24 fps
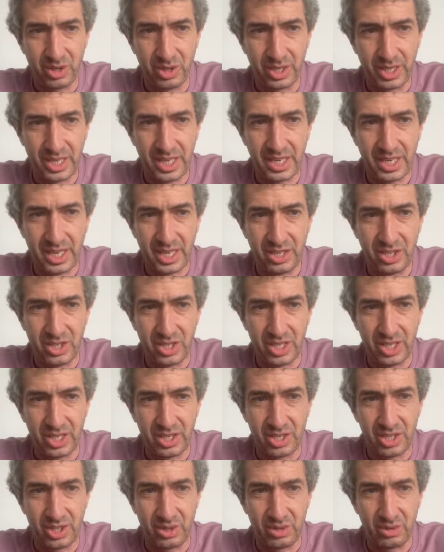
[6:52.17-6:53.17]
EKG
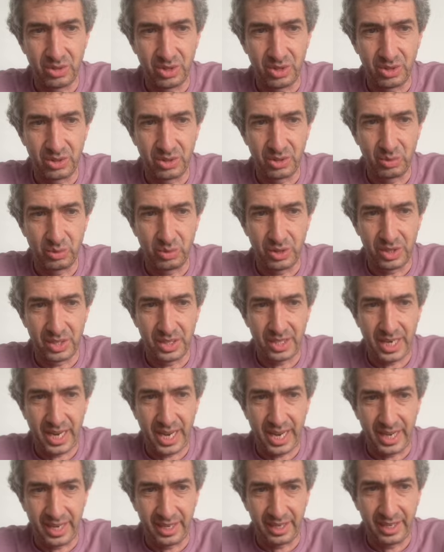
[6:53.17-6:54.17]
show notes with
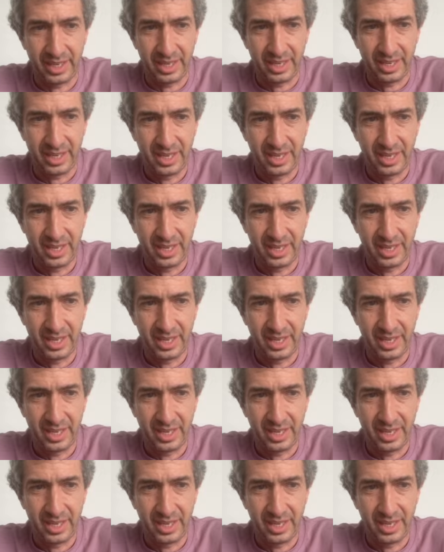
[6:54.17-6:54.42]
tag,